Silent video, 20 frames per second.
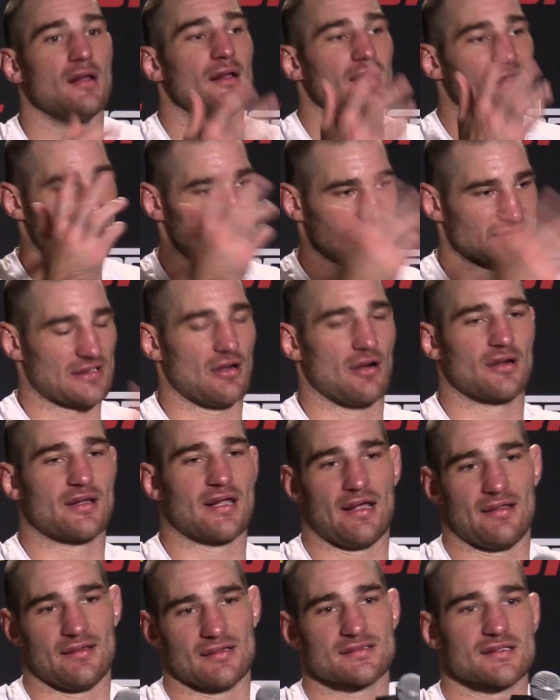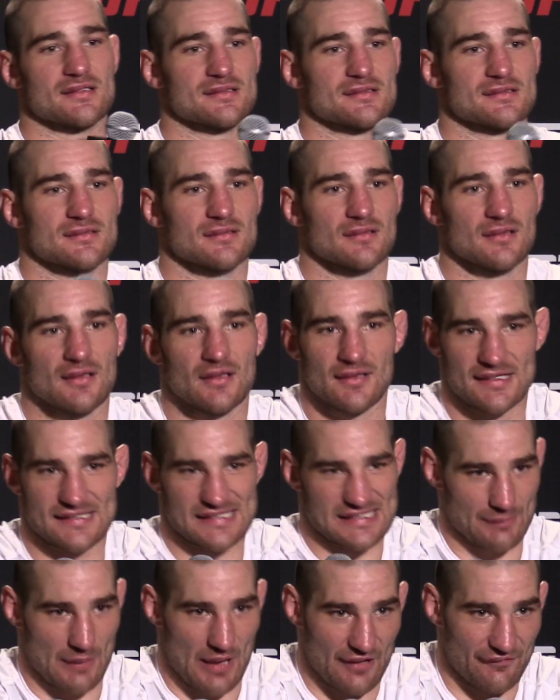It was like okay, this is this
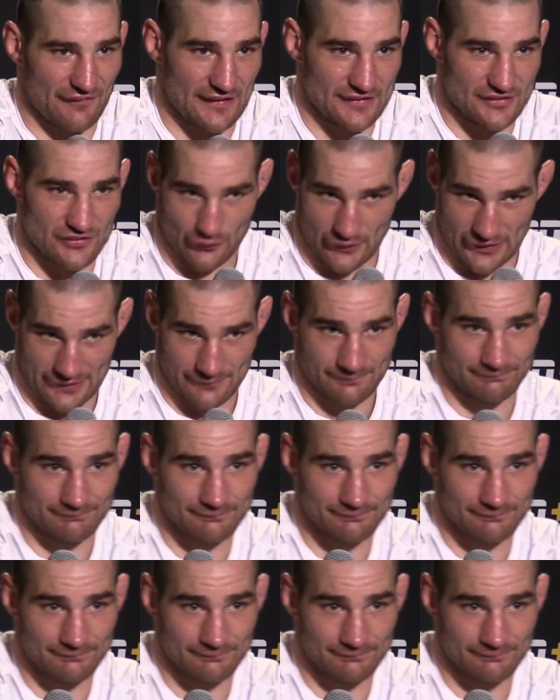is my fight to win.